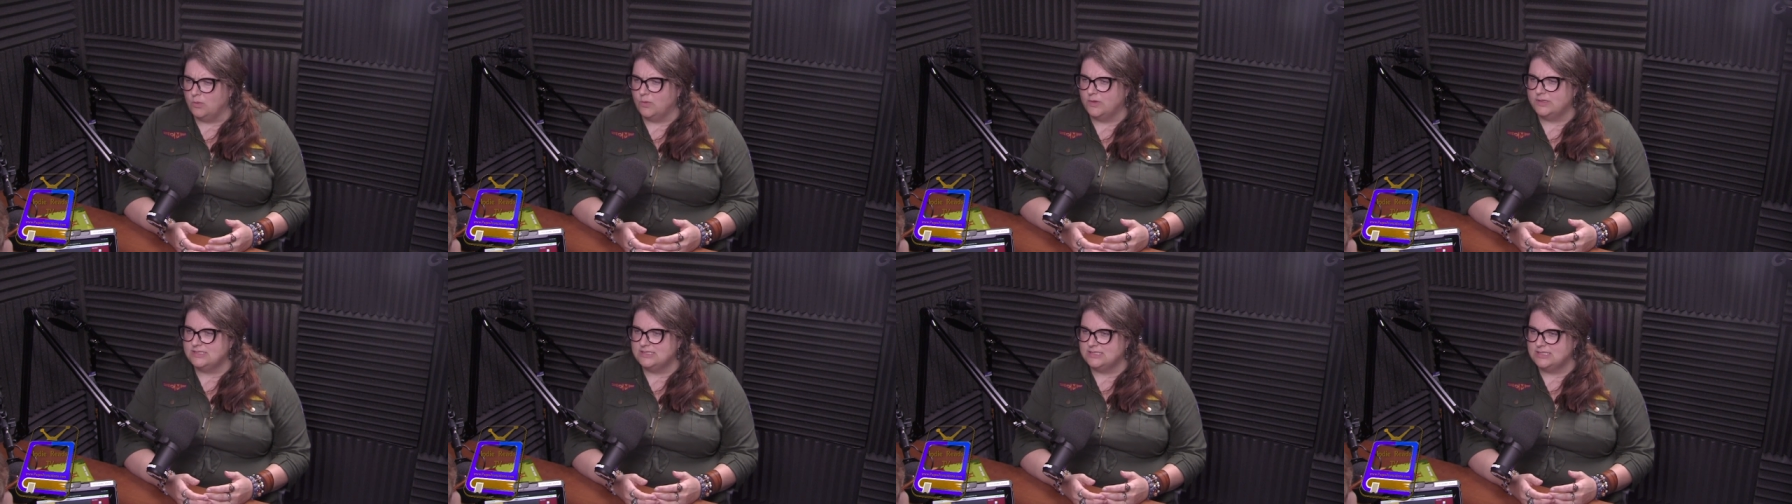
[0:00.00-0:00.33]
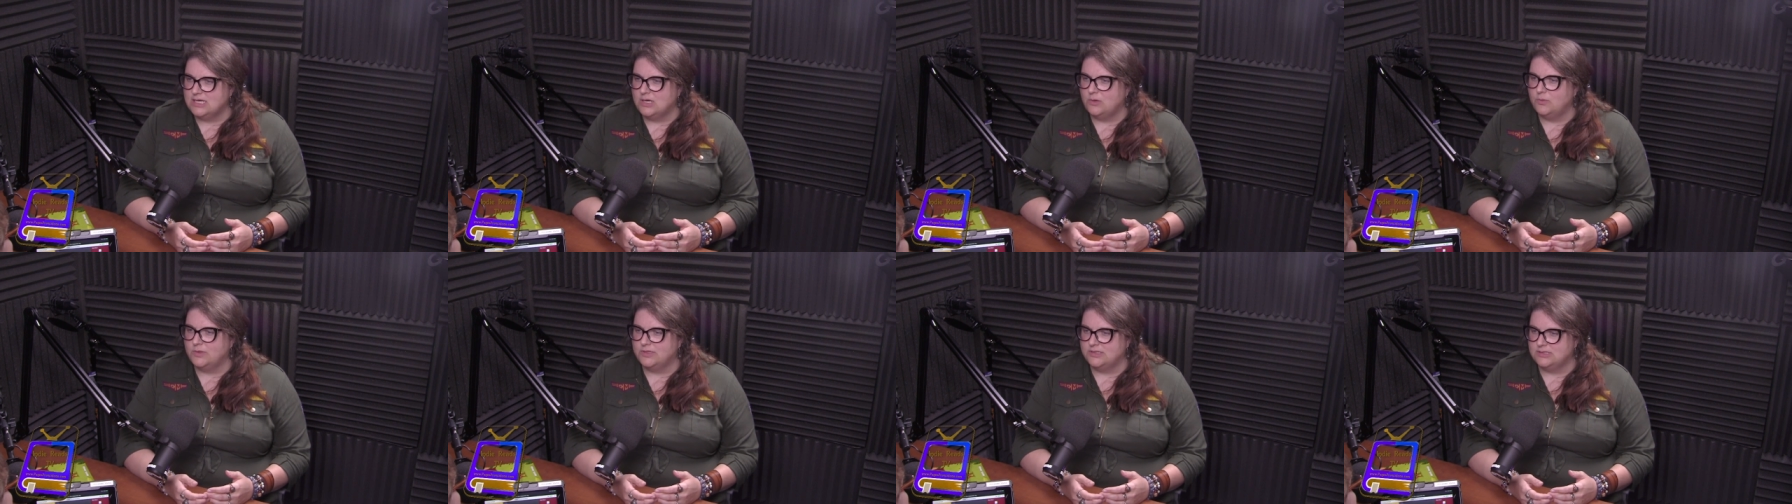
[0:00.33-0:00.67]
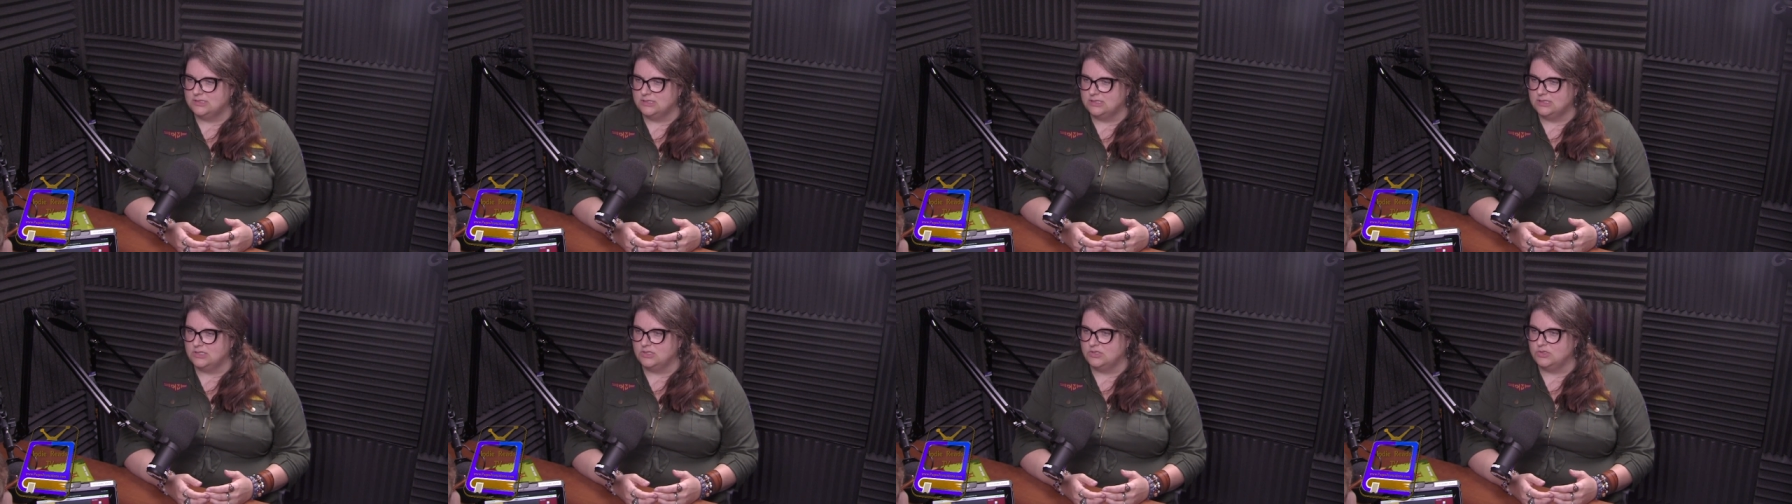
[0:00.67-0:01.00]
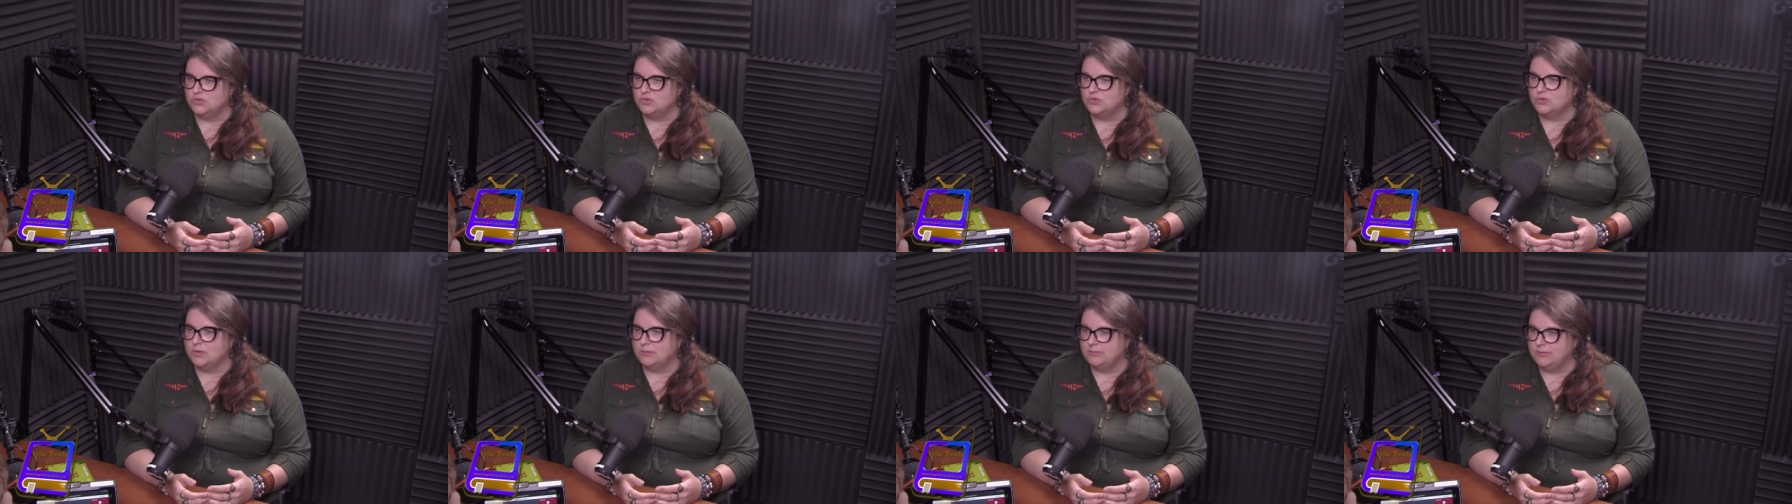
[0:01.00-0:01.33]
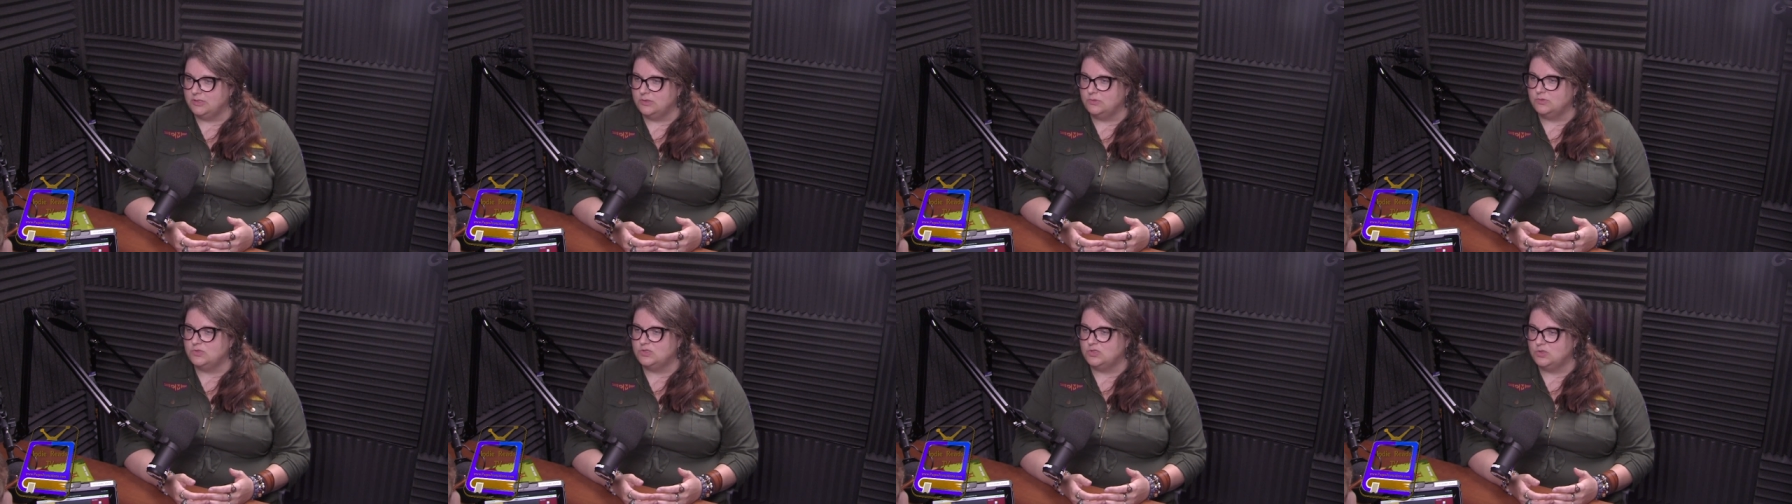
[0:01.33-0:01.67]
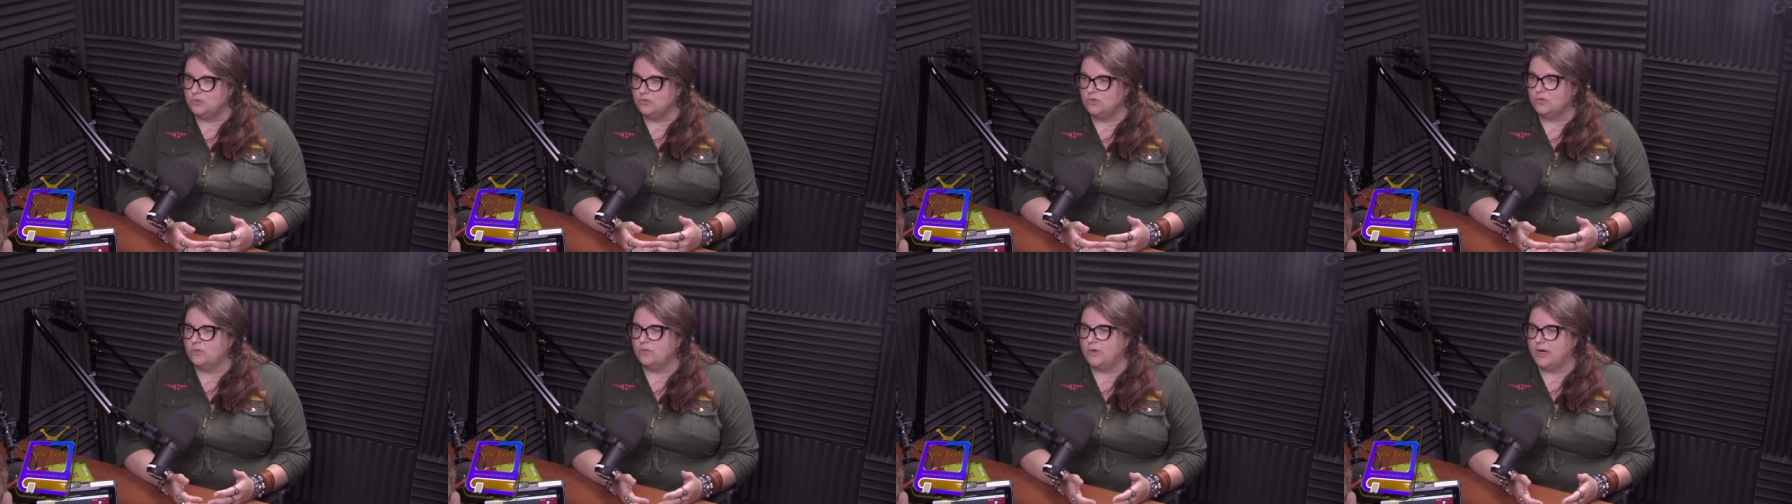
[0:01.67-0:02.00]
what did I want to contribute
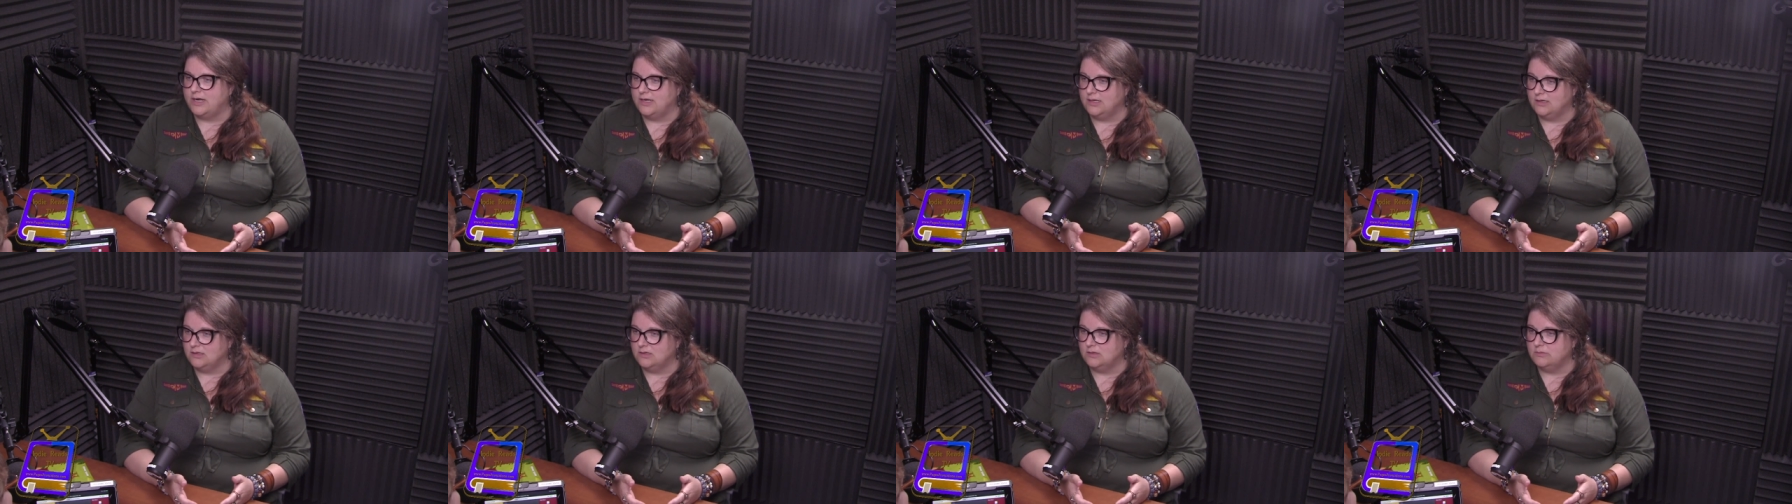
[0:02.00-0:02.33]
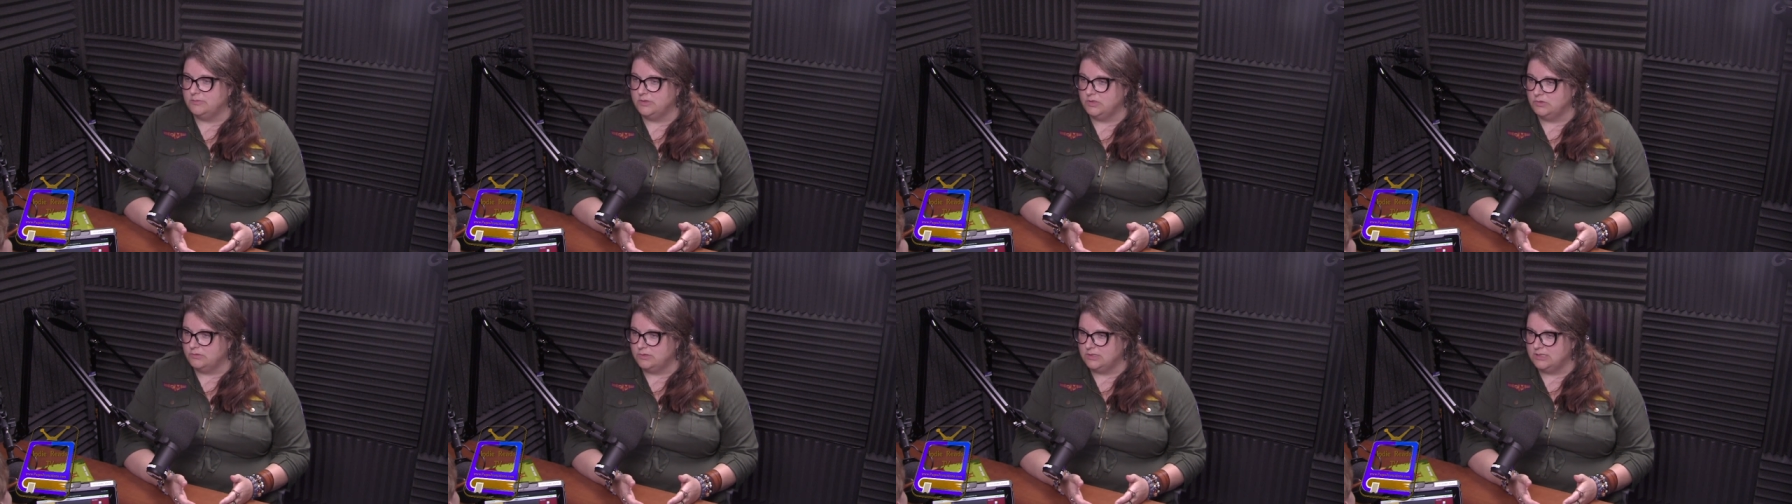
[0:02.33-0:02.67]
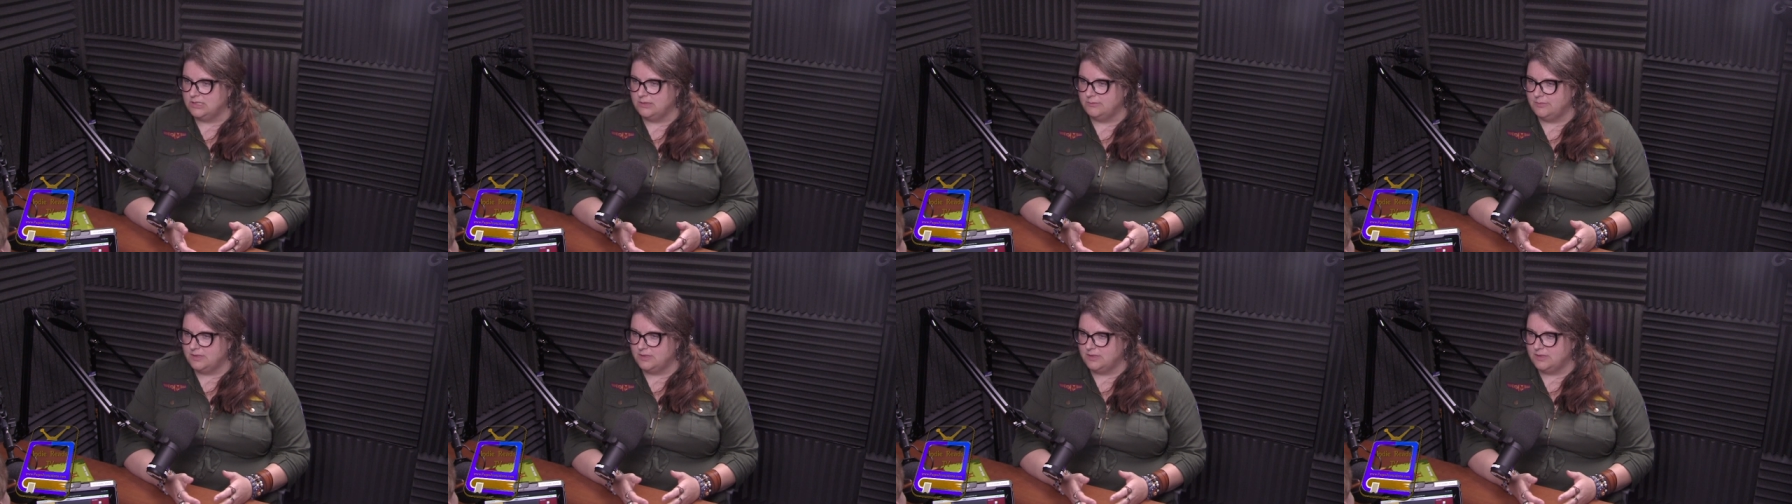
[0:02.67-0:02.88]
to the writing community?